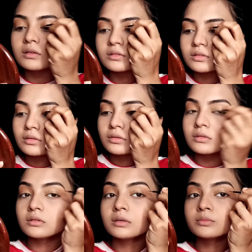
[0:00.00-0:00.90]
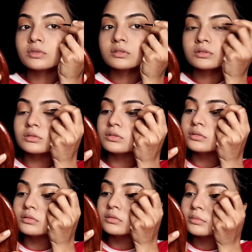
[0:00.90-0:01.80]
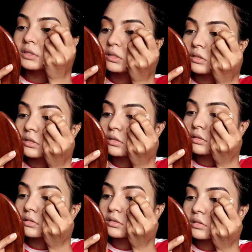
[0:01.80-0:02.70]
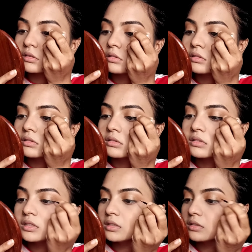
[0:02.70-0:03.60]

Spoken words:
So I'm going to do my liner slowly.